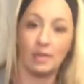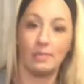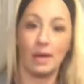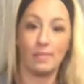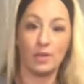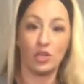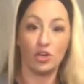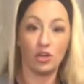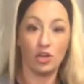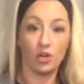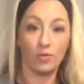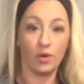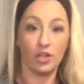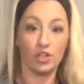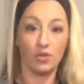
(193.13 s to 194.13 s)
Maybe you
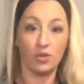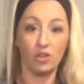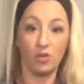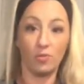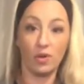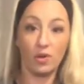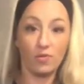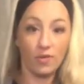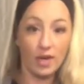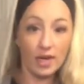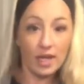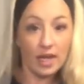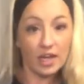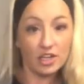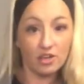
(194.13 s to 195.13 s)
want to do a little bit of
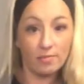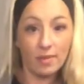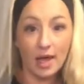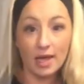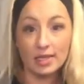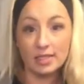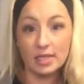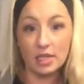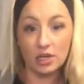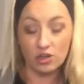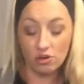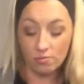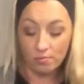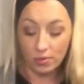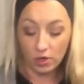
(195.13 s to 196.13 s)
reading in your magazine, in
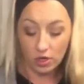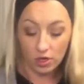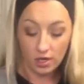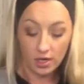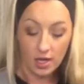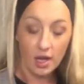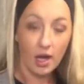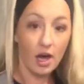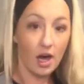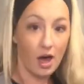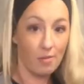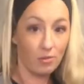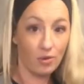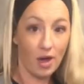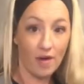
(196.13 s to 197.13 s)
your book,
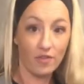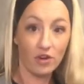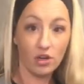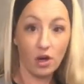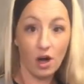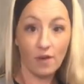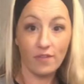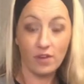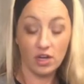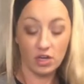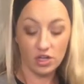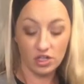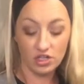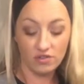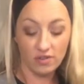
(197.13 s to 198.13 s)
you have your coffee or
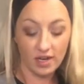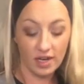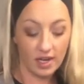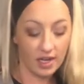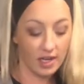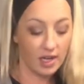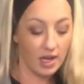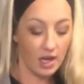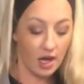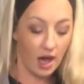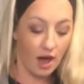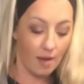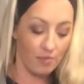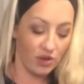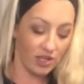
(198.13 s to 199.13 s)
your drink,
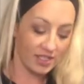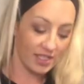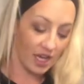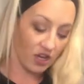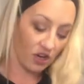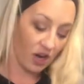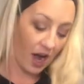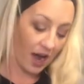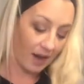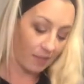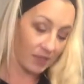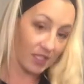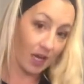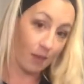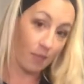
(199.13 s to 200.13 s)
you can set your
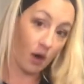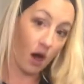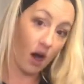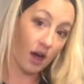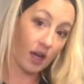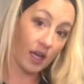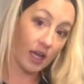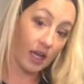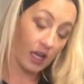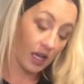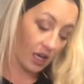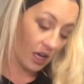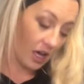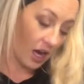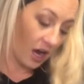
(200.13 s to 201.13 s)
items up on it,
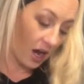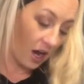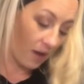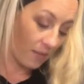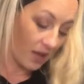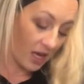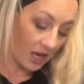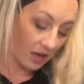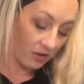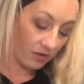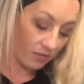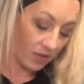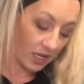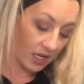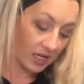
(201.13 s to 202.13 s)
and it would
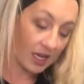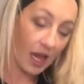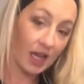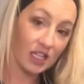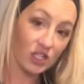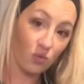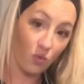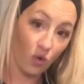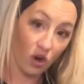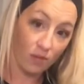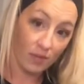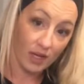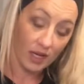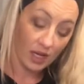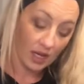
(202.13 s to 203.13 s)
be a nice
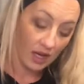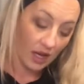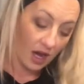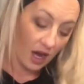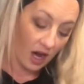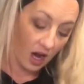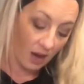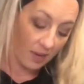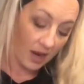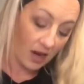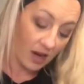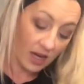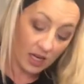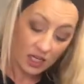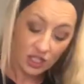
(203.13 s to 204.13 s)
warming
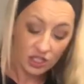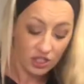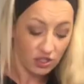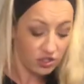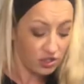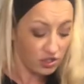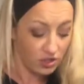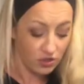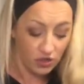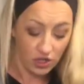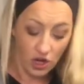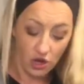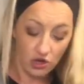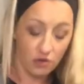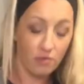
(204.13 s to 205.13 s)
area just to, you
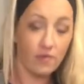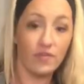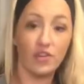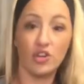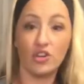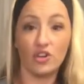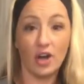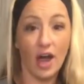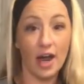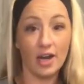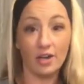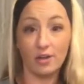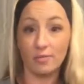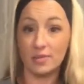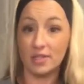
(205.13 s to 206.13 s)
know, you review your
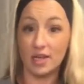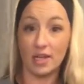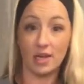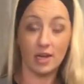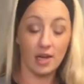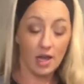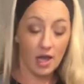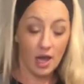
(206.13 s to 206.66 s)
items and